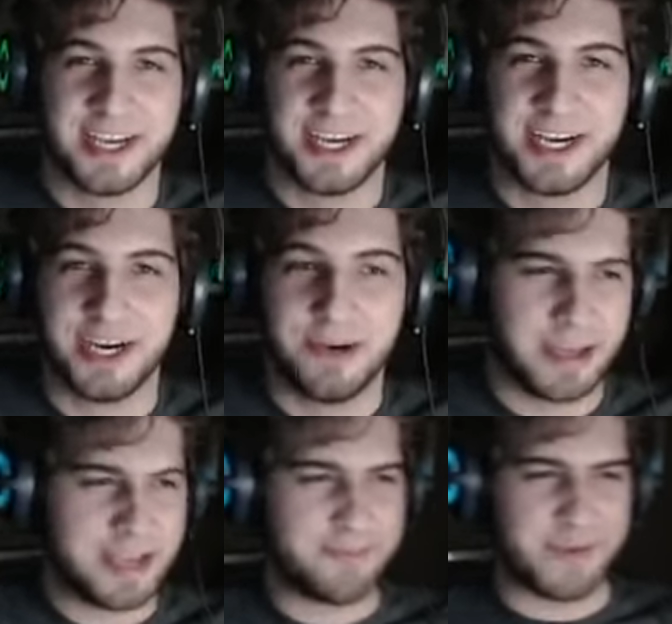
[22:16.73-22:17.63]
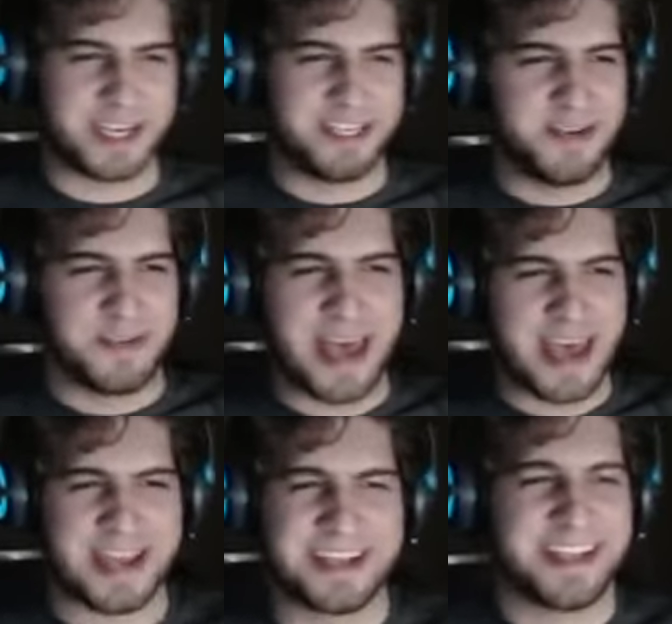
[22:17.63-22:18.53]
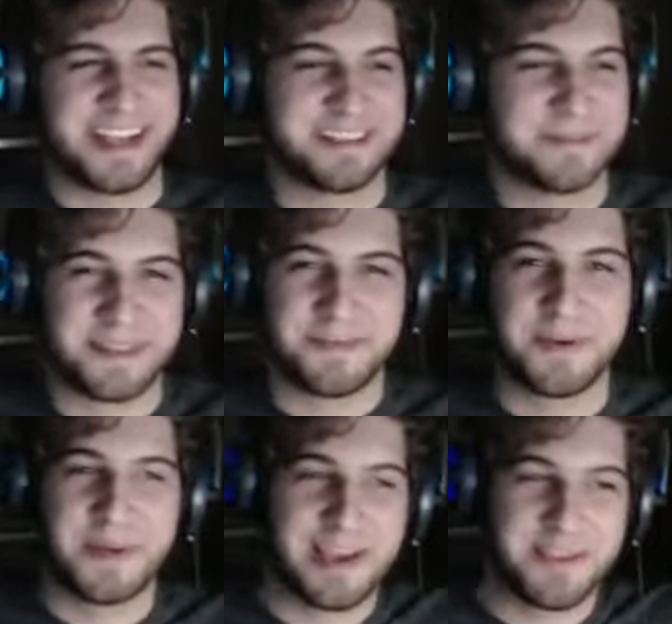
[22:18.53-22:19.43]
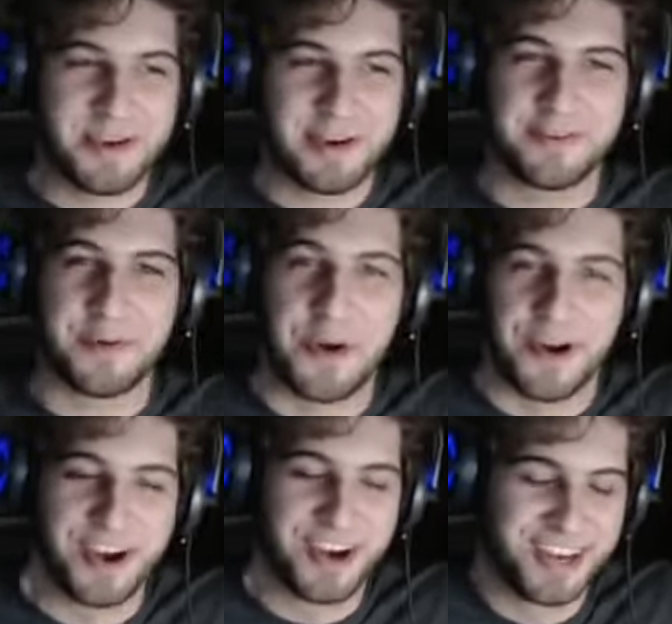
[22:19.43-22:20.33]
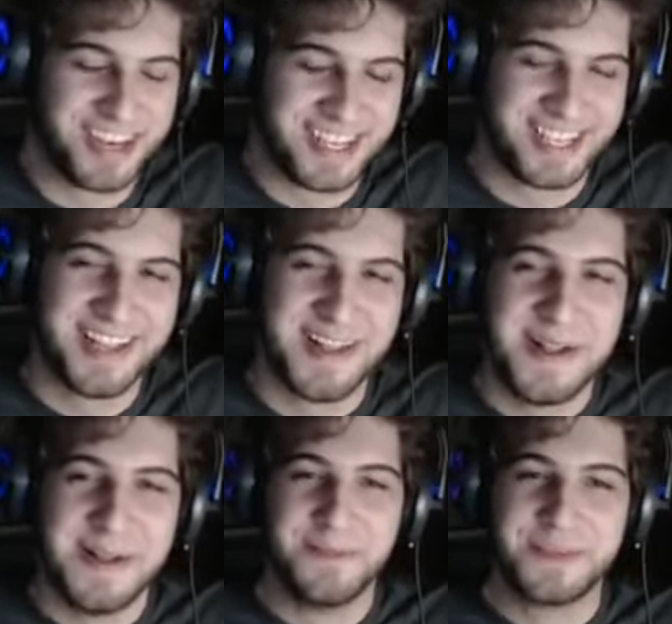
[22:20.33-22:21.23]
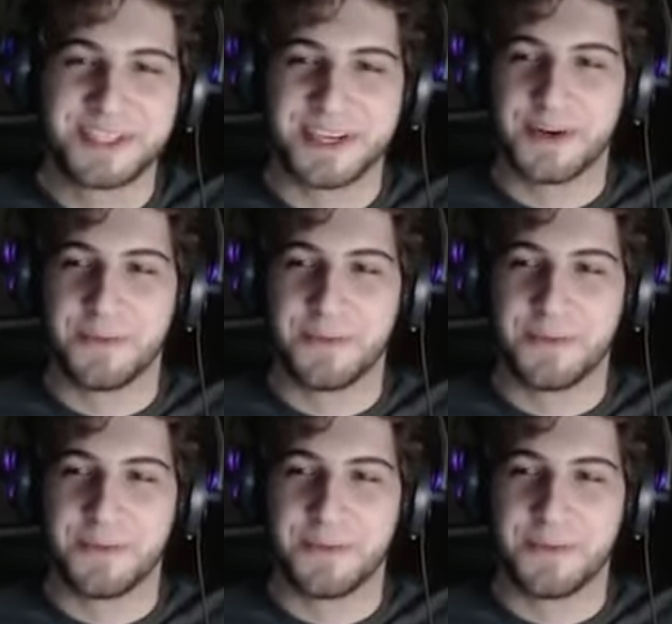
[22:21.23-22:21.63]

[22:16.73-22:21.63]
well, I can fucking do that. Like, what do we have you here for? So